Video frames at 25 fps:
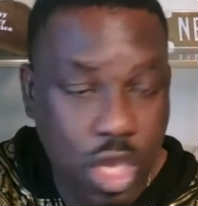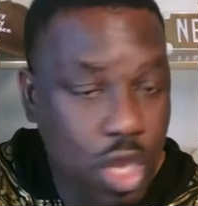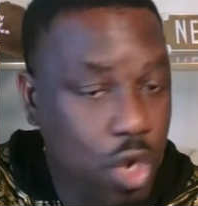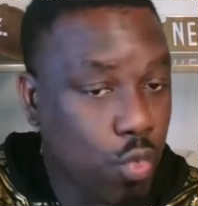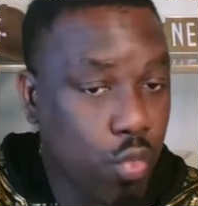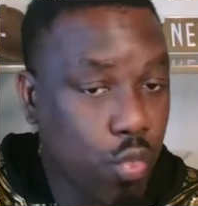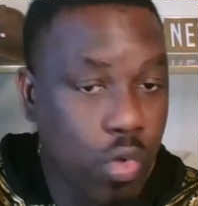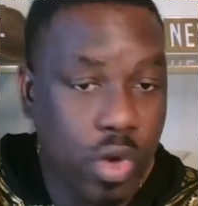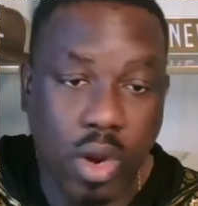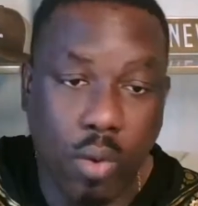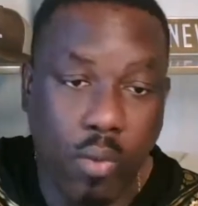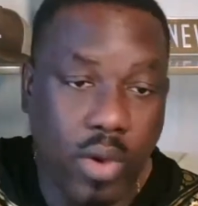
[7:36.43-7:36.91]

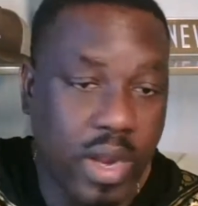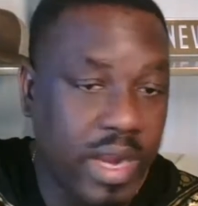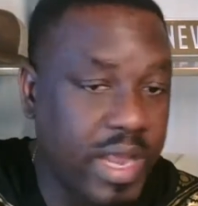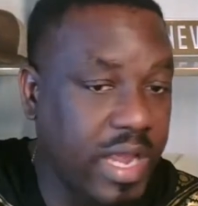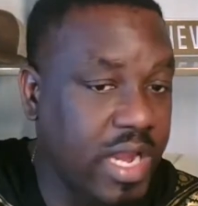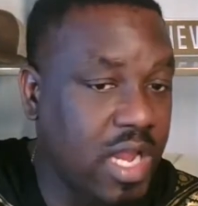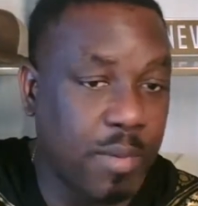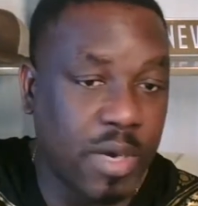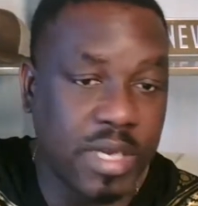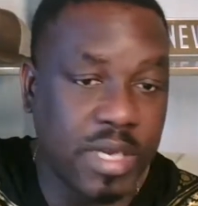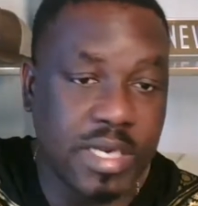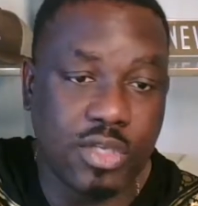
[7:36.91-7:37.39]
We don't want
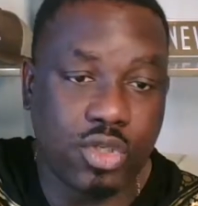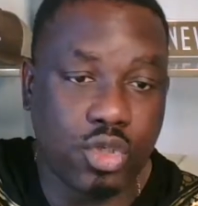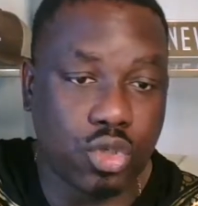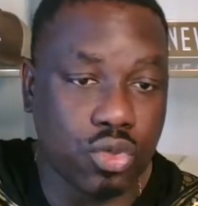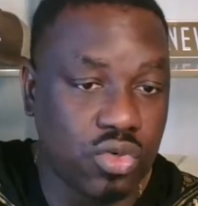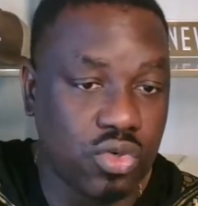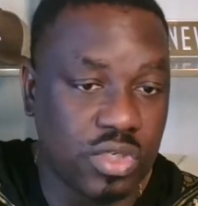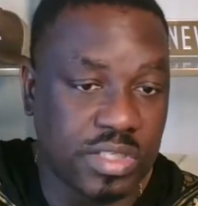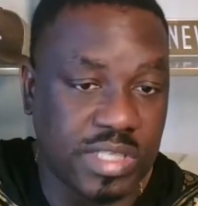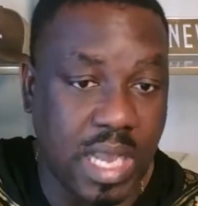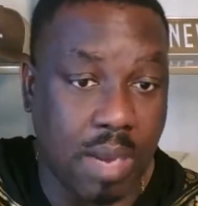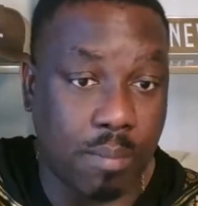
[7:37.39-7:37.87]
anybody to
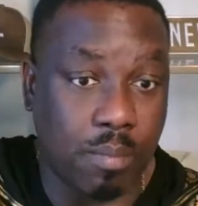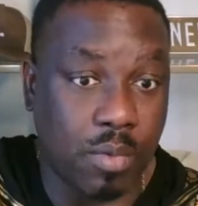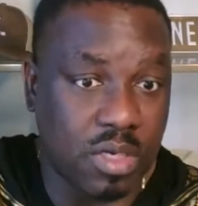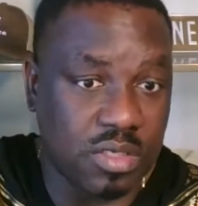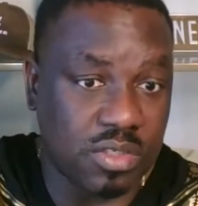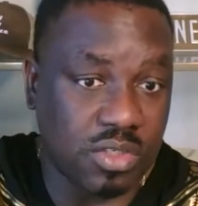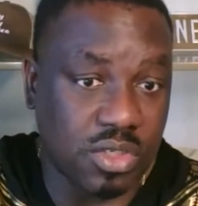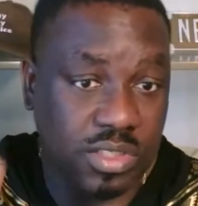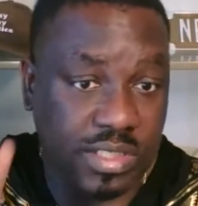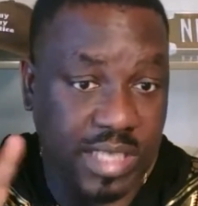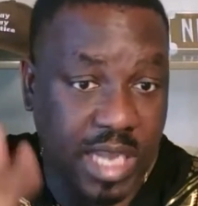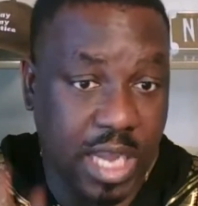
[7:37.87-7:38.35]
lose their
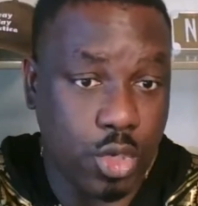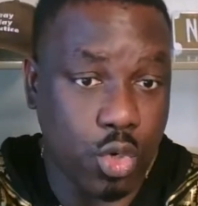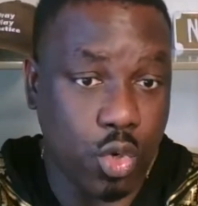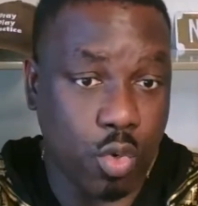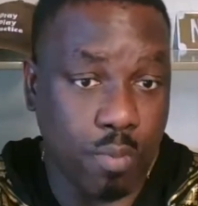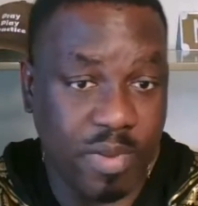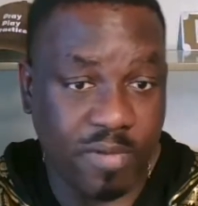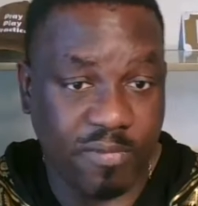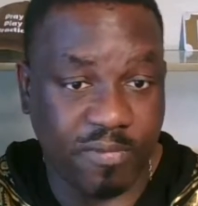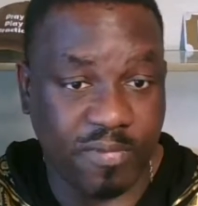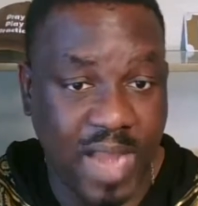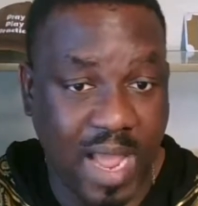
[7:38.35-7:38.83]
muscles and you'll
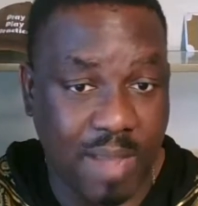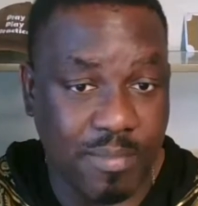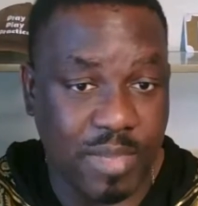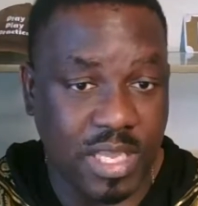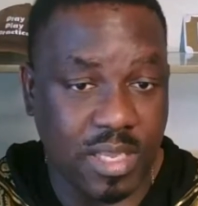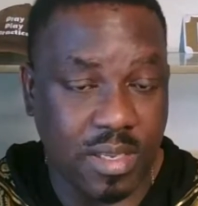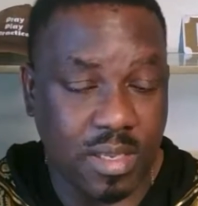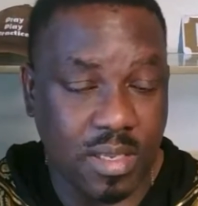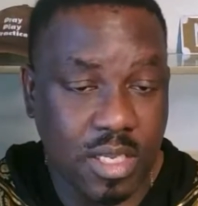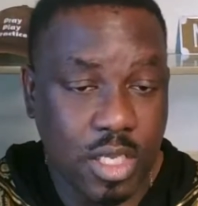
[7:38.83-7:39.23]
be flabby.